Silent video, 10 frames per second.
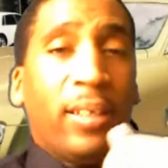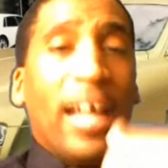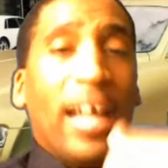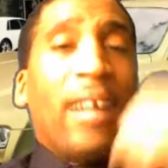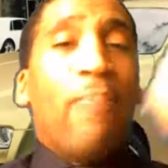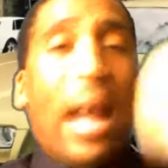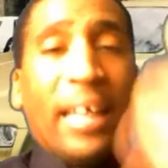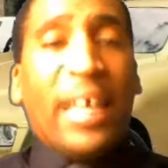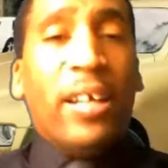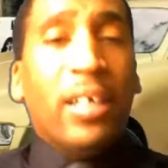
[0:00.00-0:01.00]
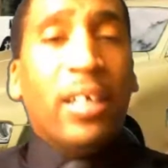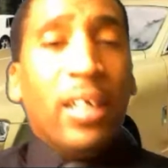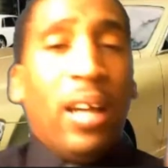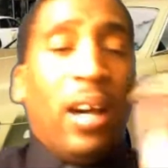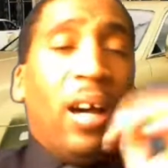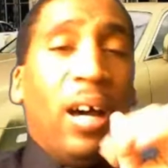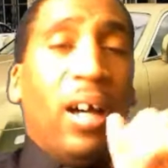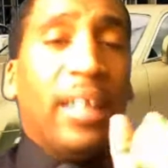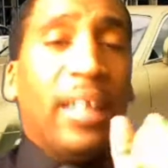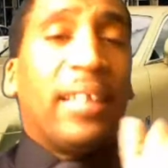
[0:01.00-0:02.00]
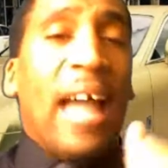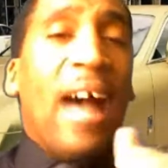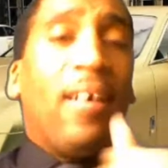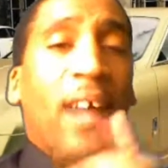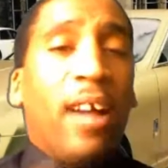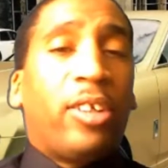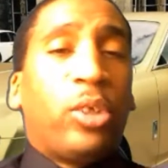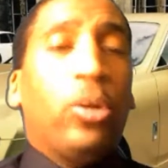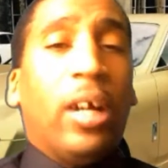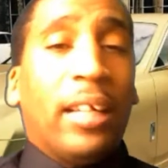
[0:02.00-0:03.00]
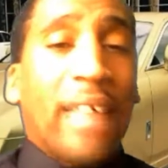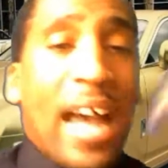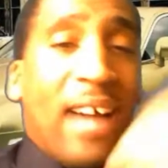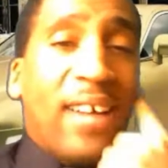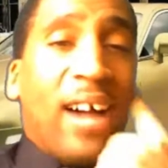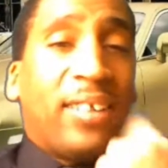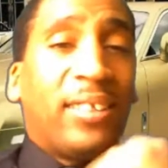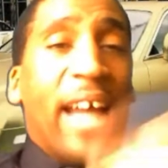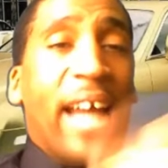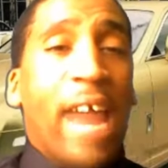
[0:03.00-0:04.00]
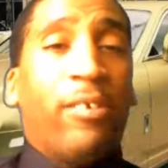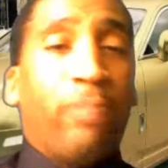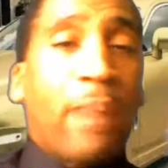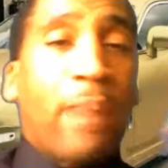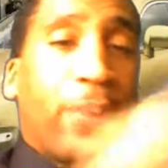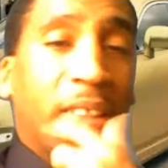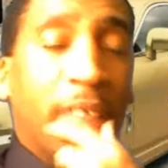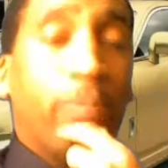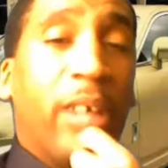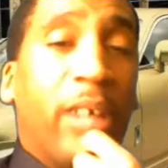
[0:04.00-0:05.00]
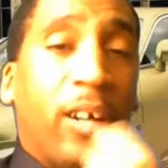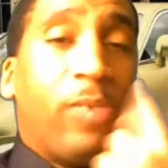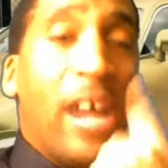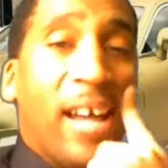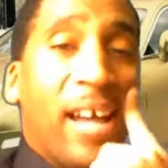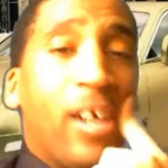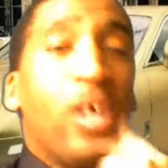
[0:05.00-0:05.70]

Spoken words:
Think about giving $100,000, $200,000 to the average black person in America right now.